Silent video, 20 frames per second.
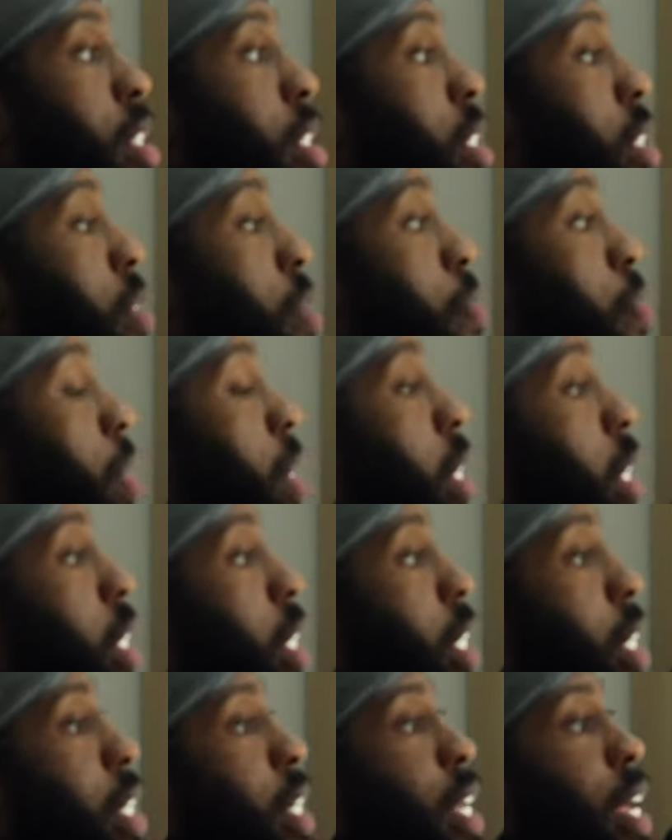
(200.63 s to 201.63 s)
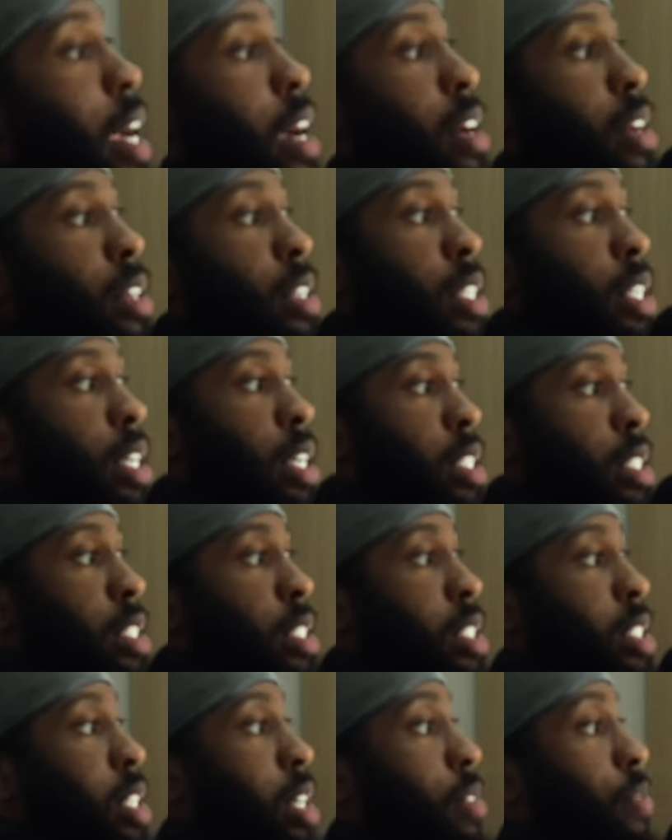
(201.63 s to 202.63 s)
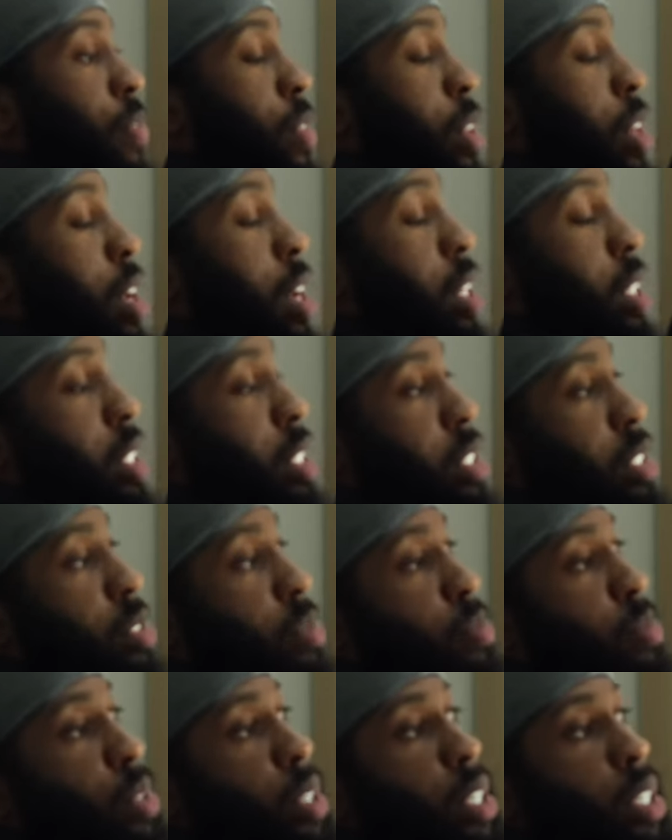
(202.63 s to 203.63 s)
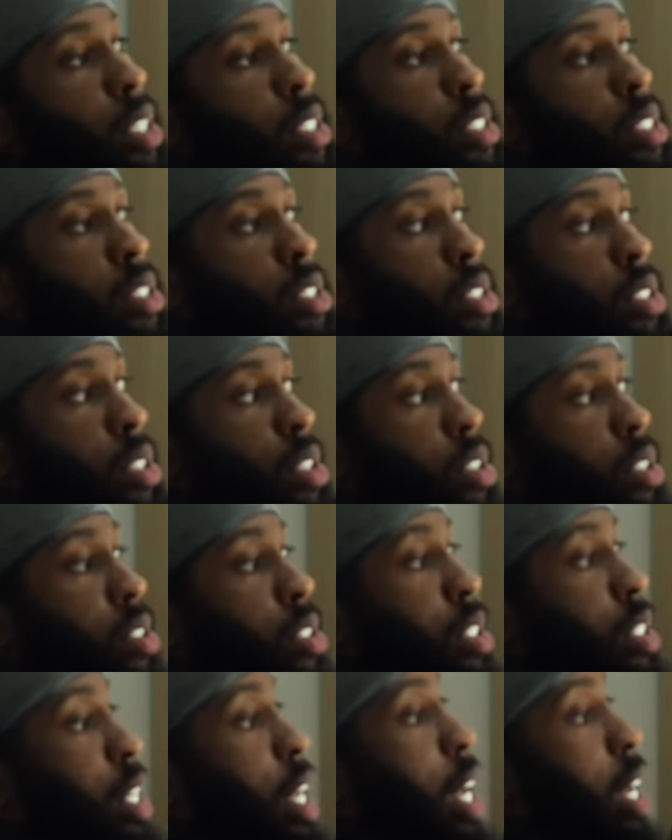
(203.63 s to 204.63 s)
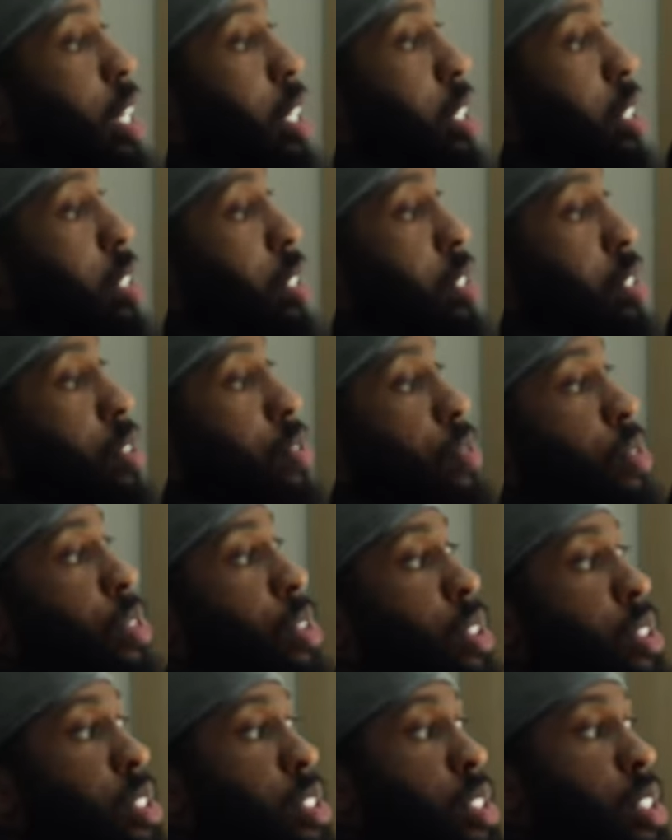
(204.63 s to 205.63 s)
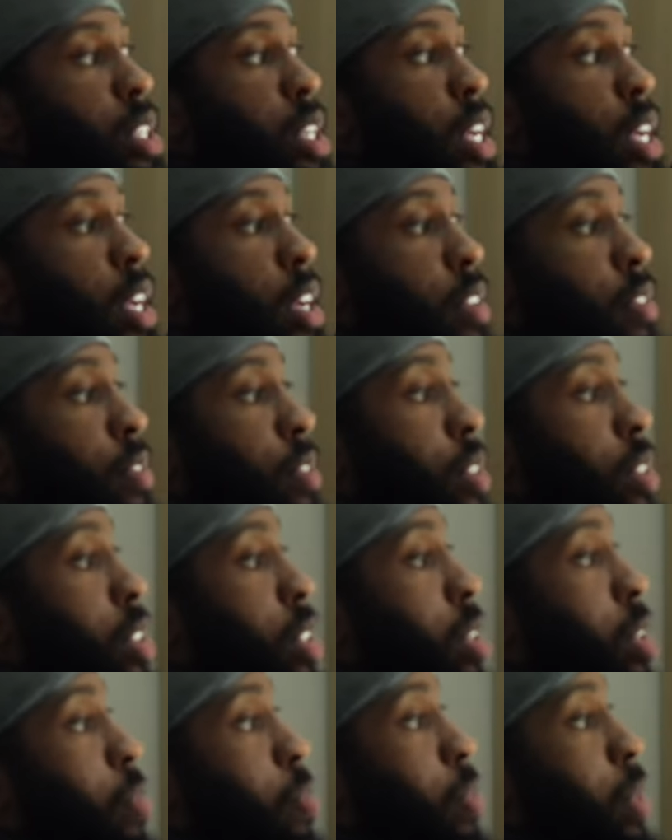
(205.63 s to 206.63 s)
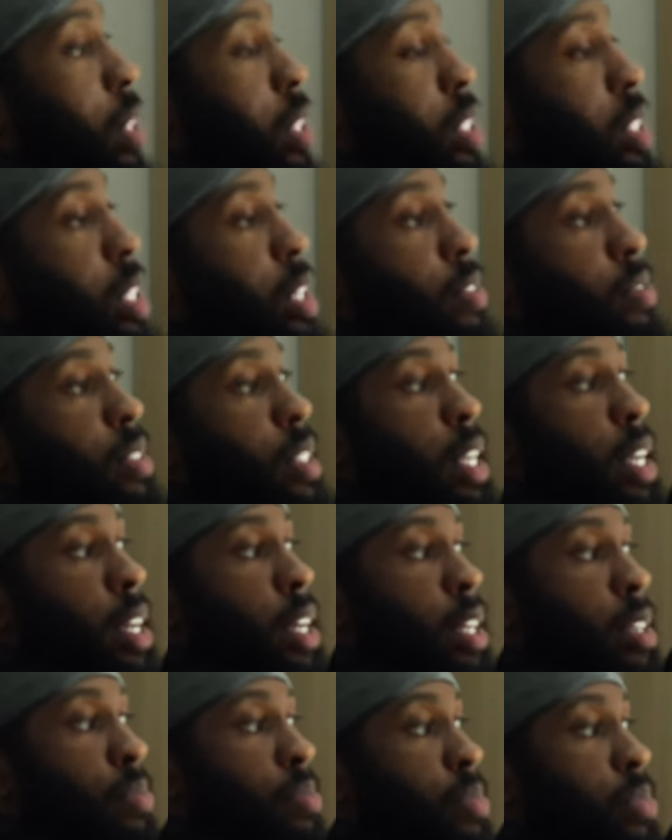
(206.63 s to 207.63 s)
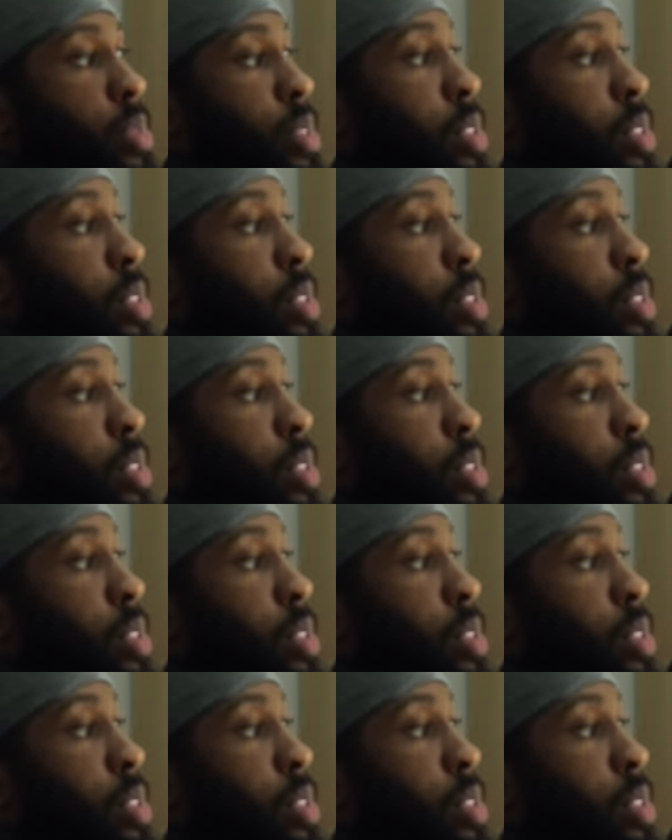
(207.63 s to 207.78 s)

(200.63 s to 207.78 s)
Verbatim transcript: have being a kid nowadays is tough regardless, but you know Zanala, of course, is gonna have a pretty tough time.